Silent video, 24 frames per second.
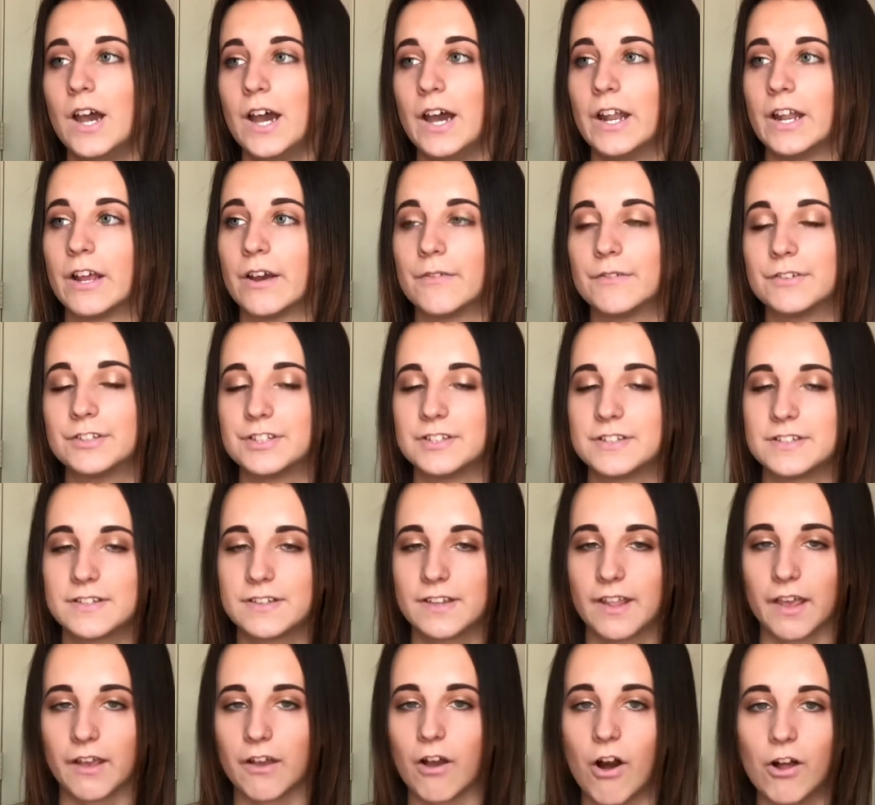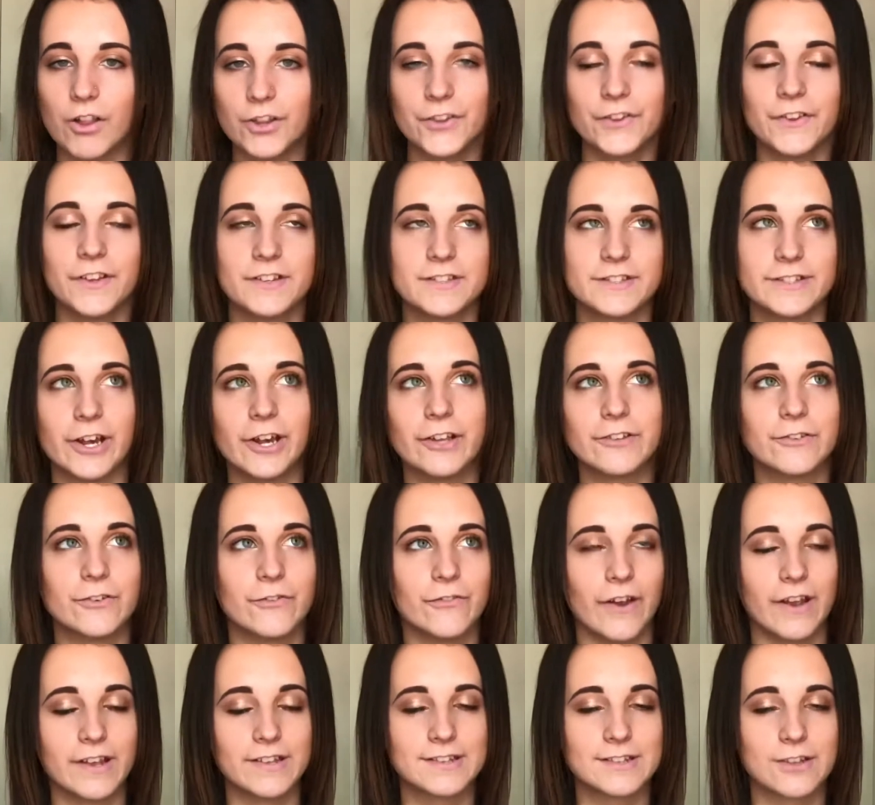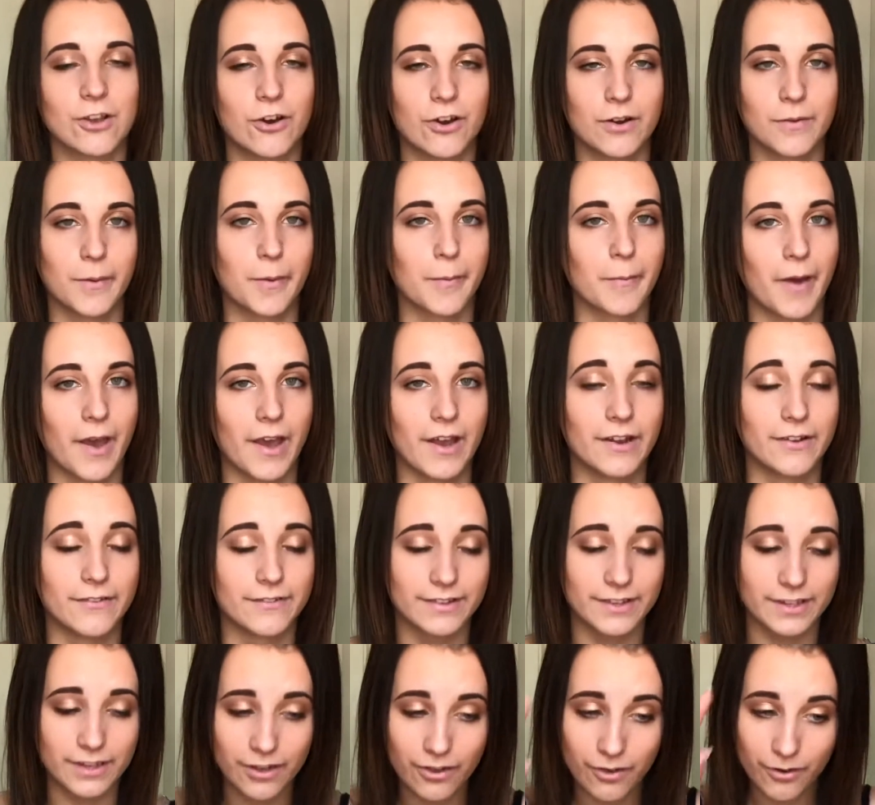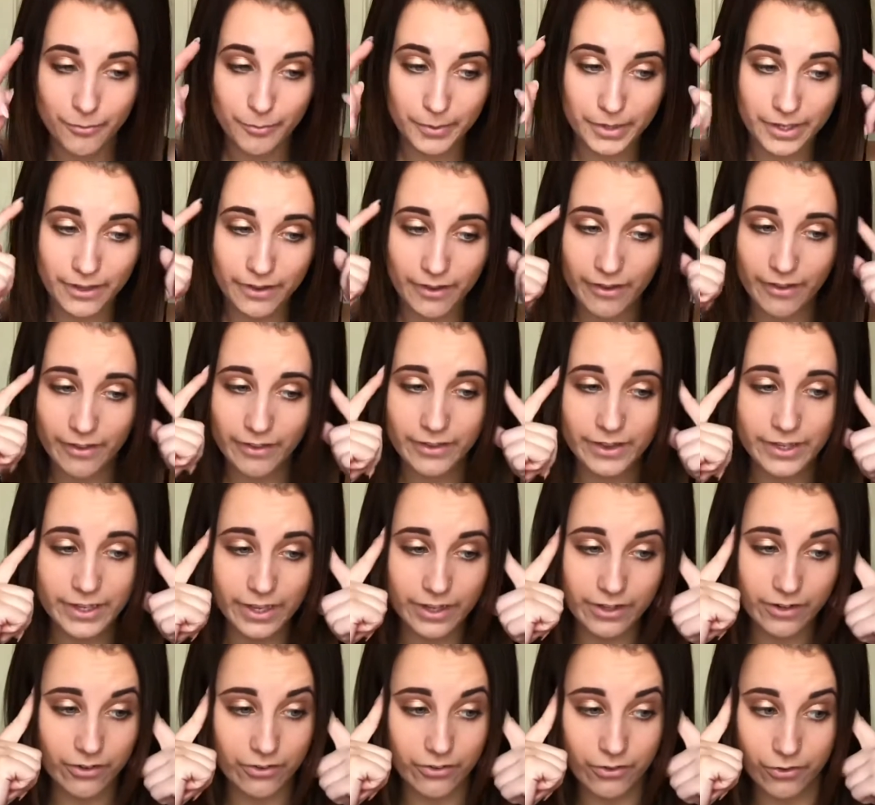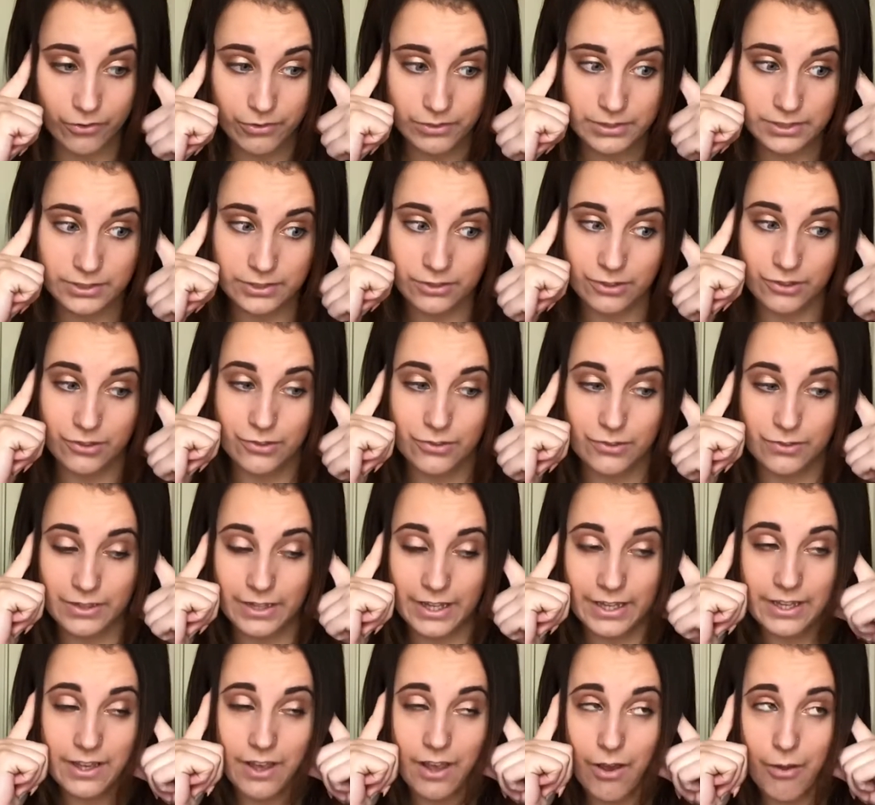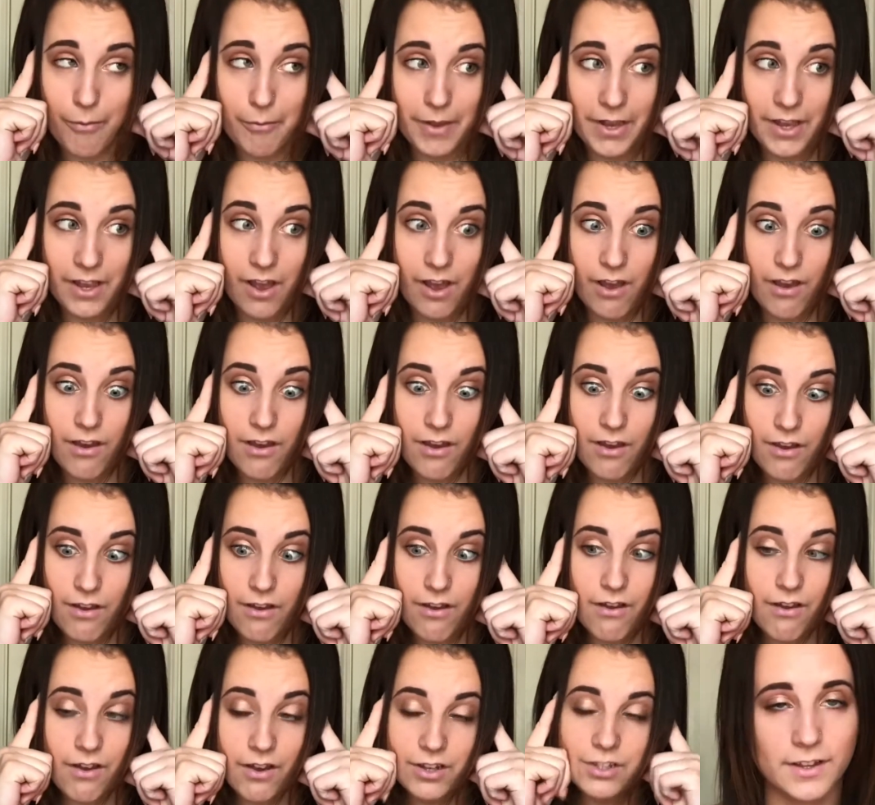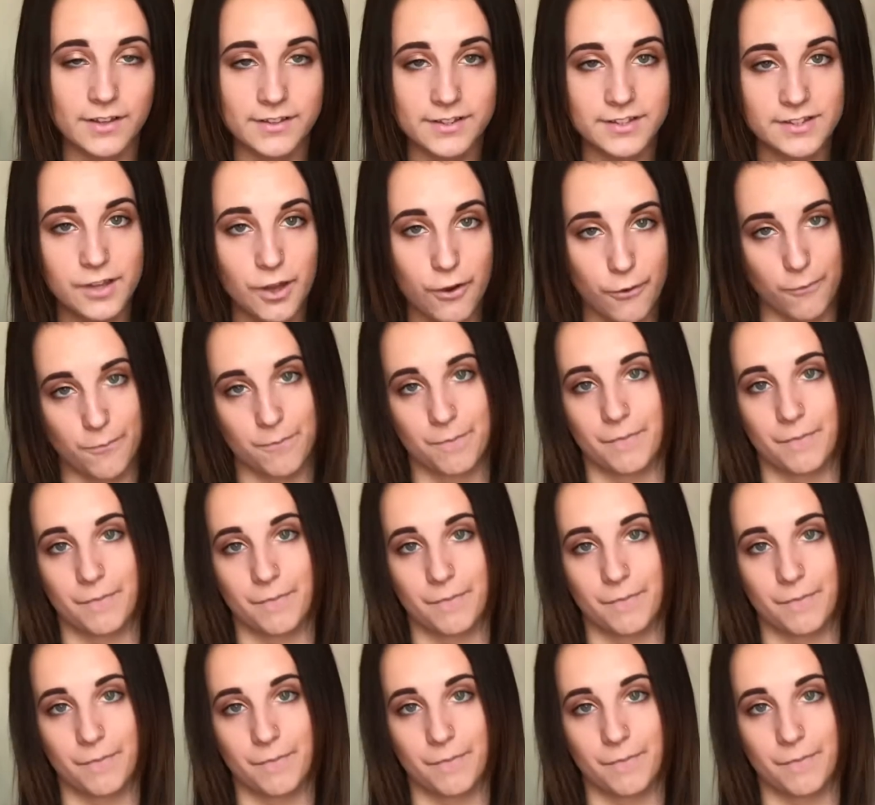And I was just like, all of these thoughts were racing on my mind. I was like, oh my God, like, I don't know what to do. Like, oh my God. So